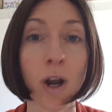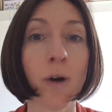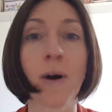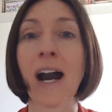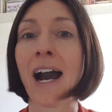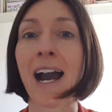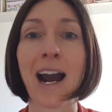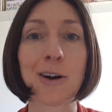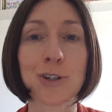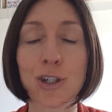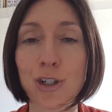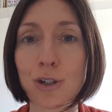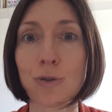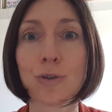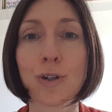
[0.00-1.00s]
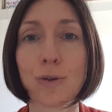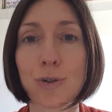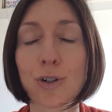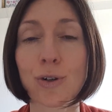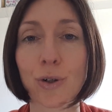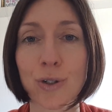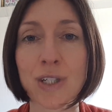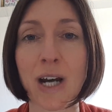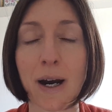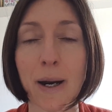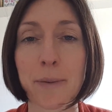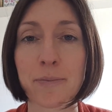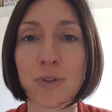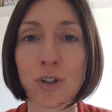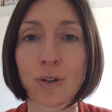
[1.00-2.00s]
how did you use your
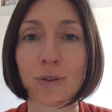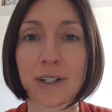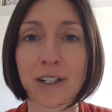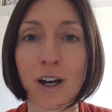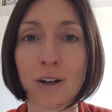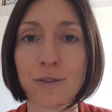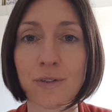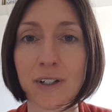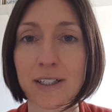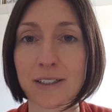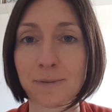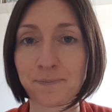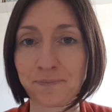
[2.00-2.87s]
time during COVID?